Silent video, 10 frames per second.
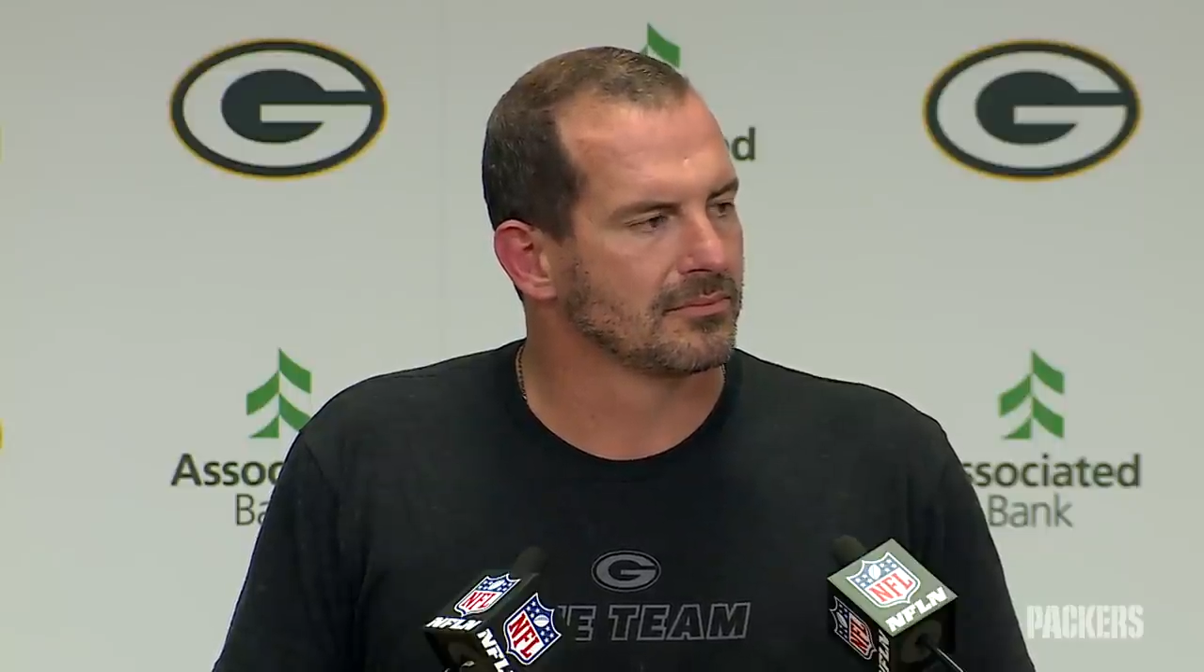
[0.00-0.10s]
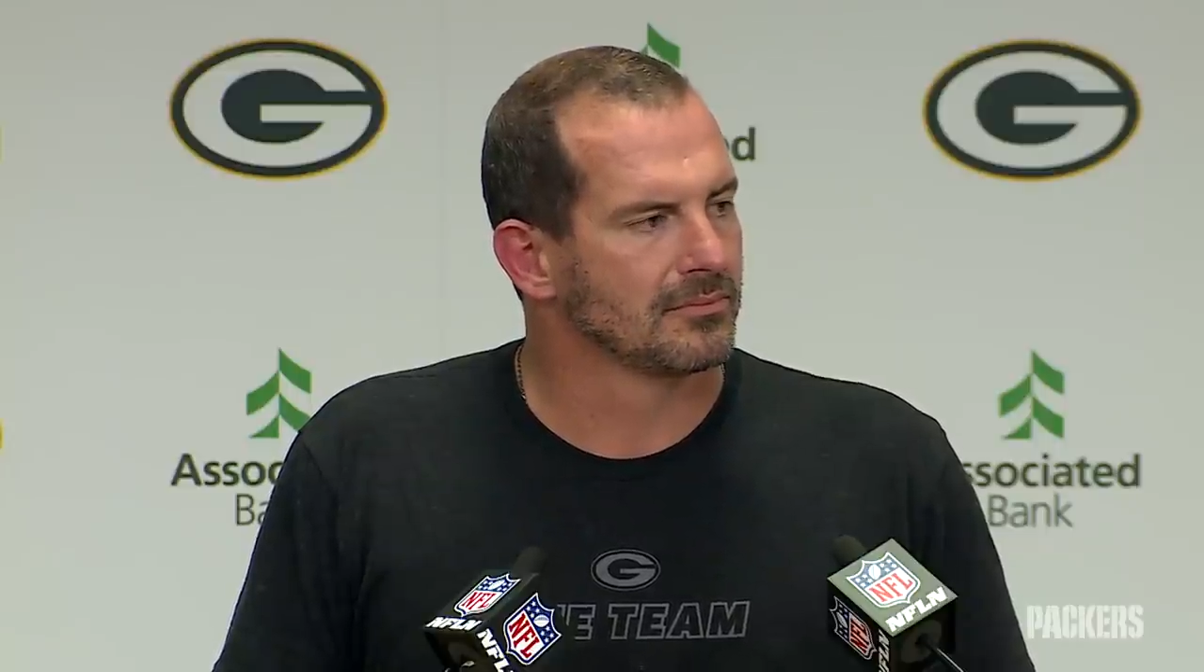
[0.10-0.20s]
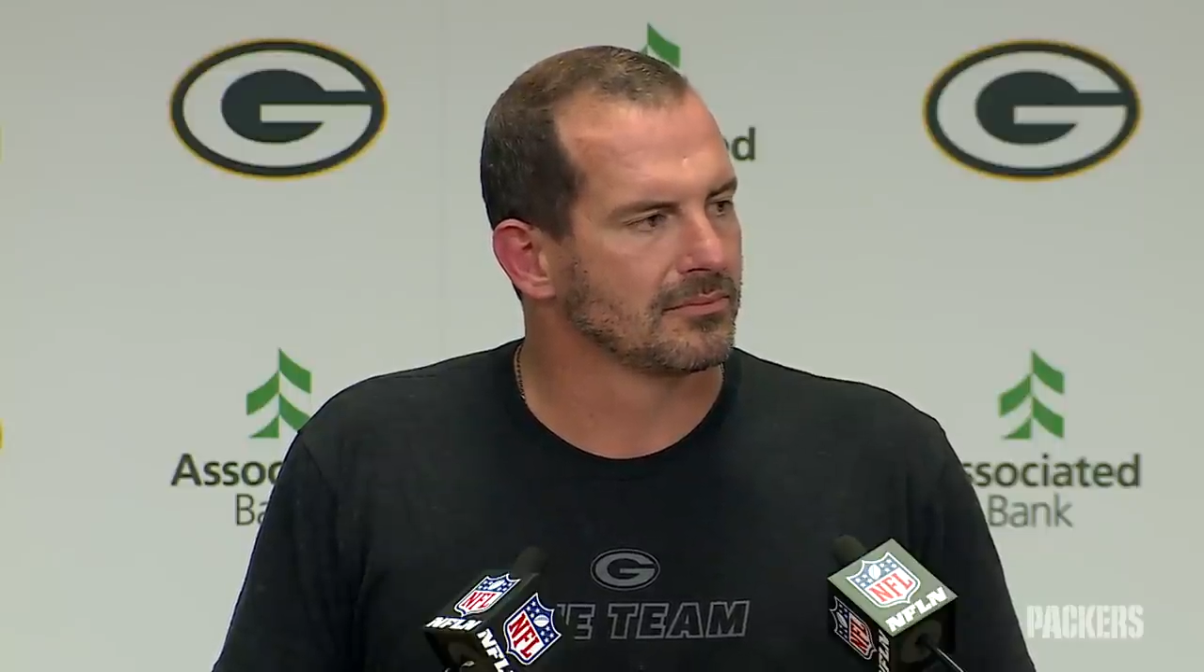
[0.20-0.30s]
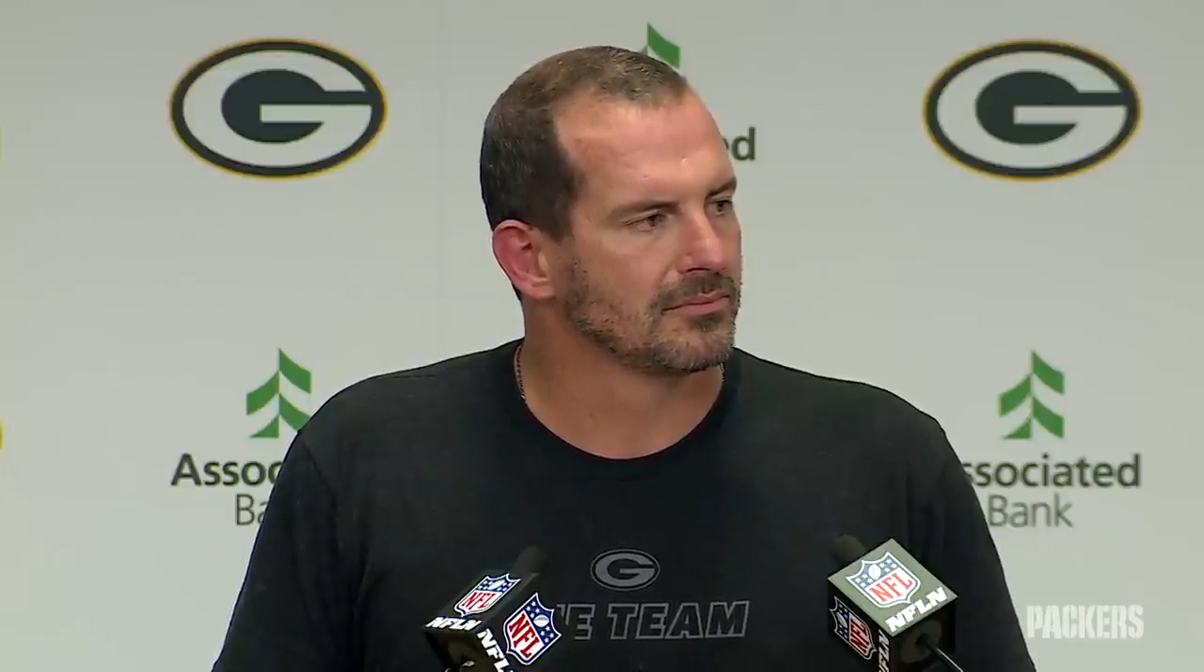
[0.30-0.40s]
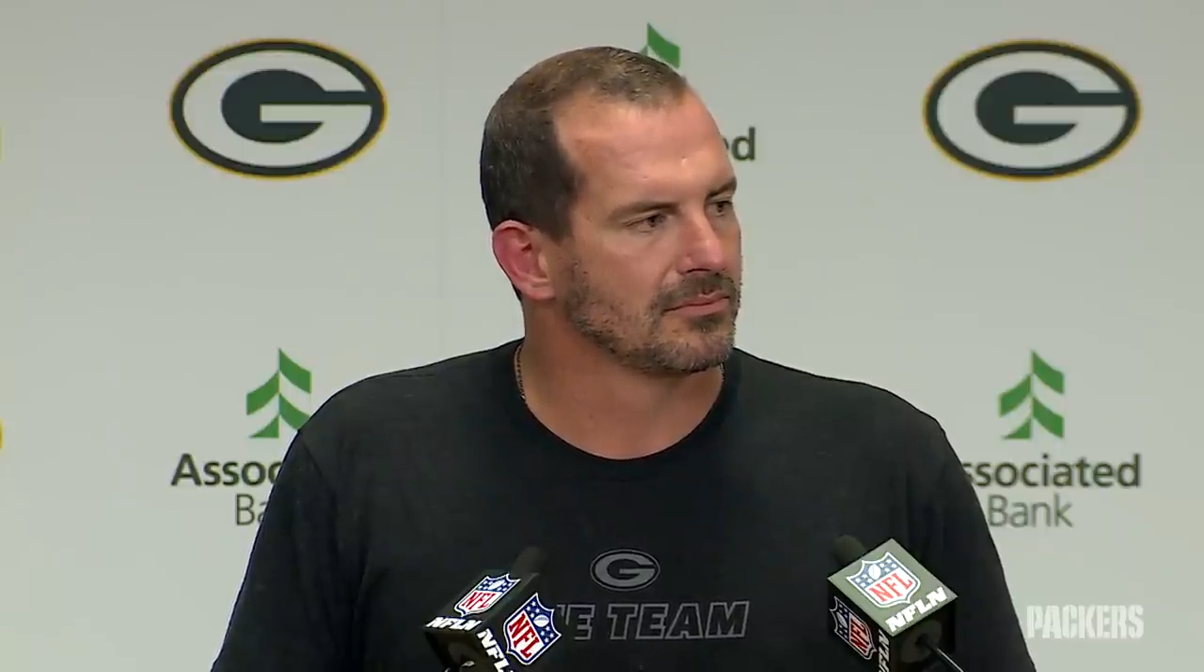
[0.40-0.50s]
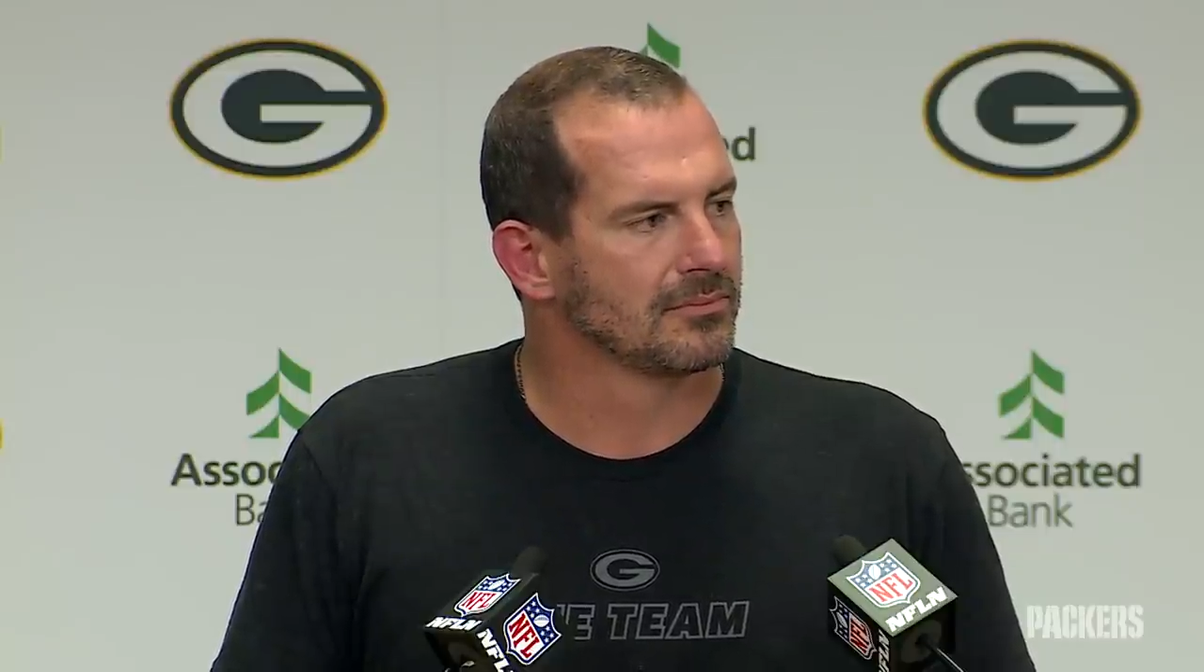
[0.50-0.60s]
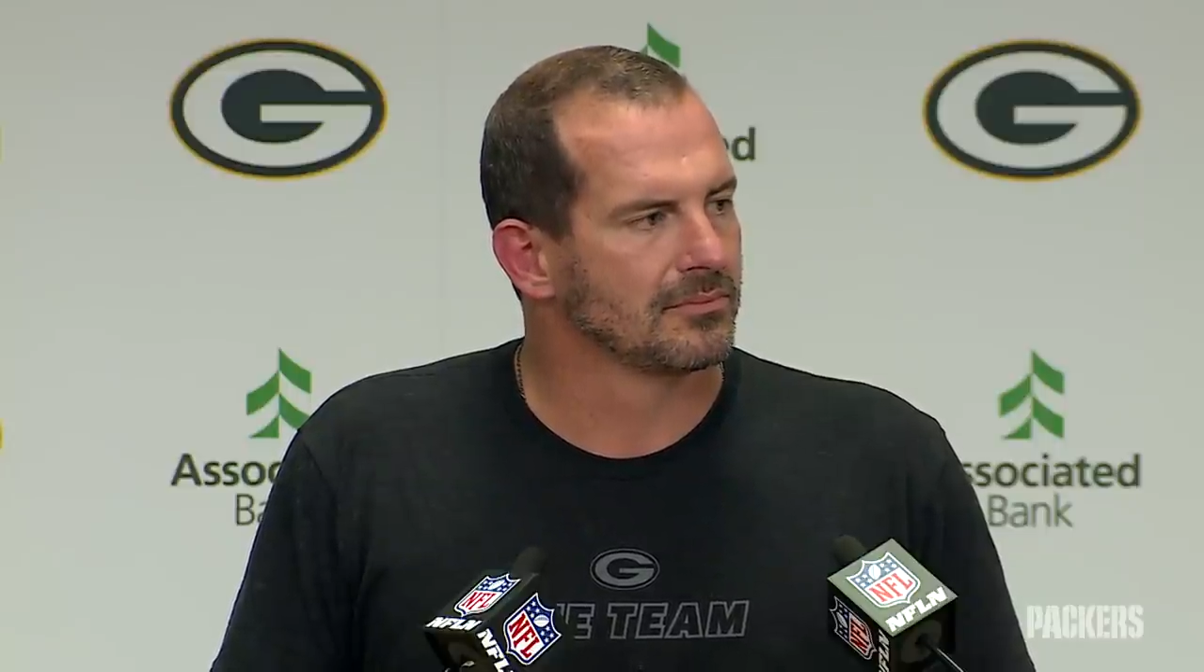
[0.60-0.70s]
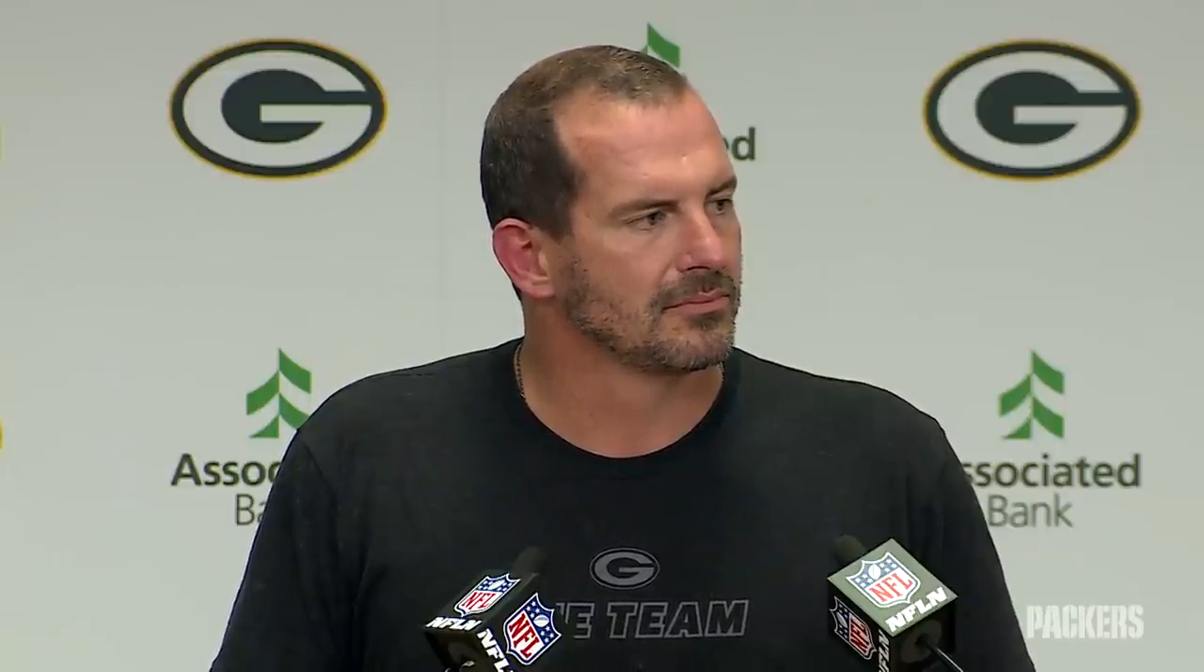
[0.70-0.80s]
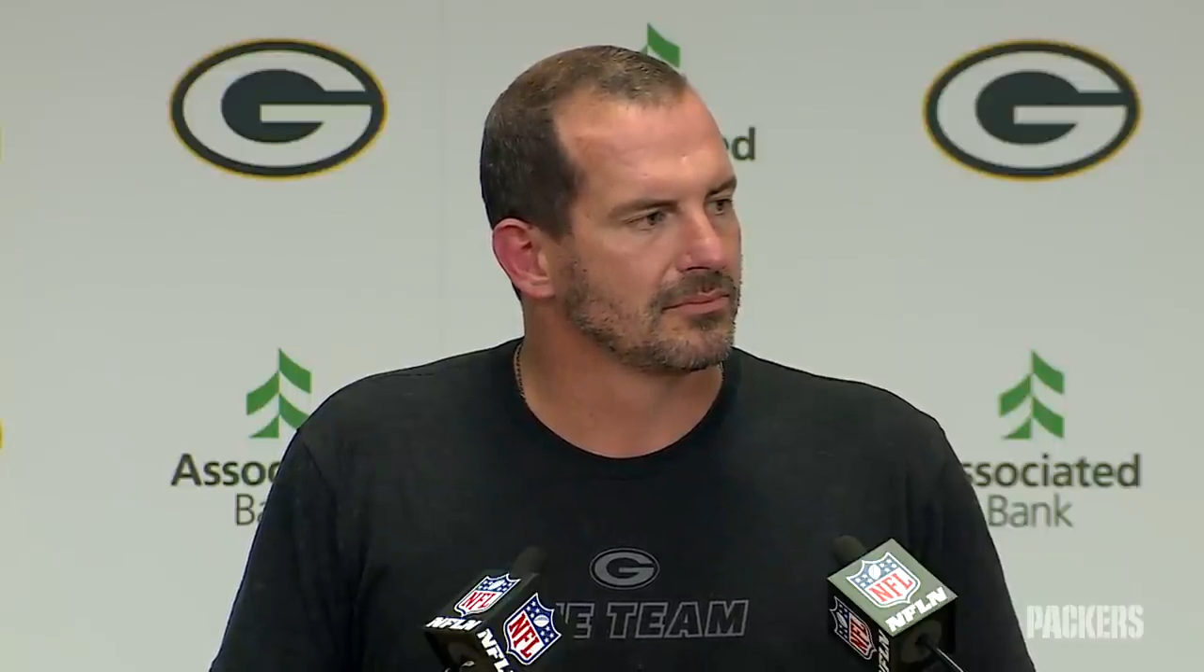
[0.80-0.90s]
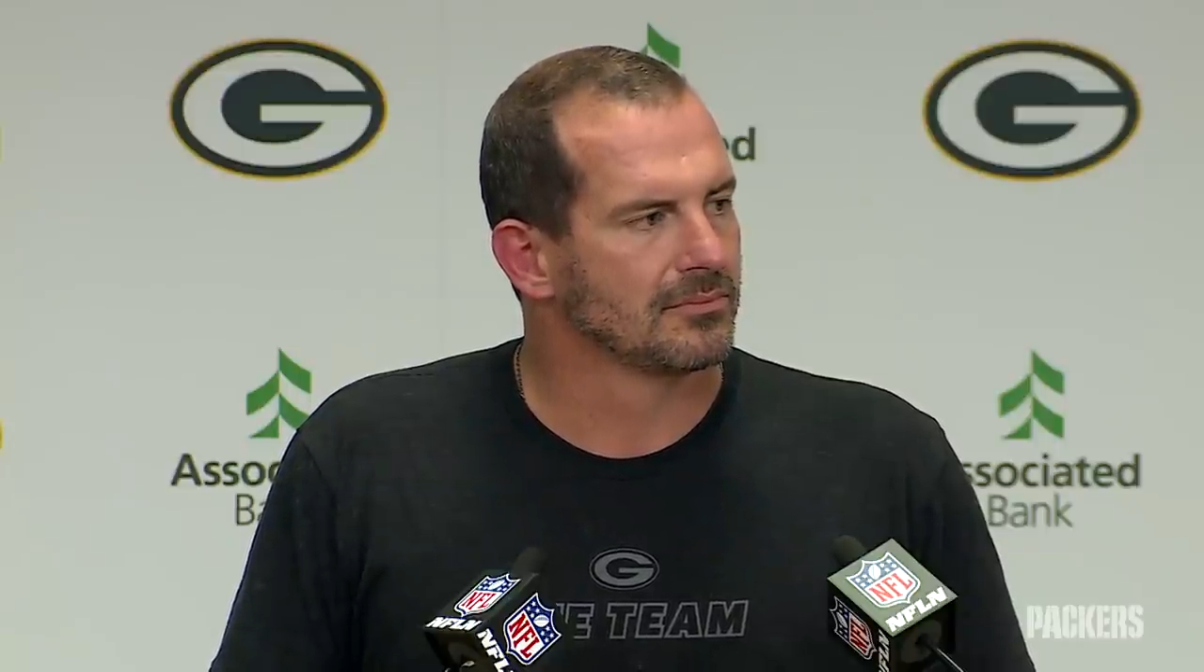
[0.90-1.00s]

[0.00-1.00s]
what does that do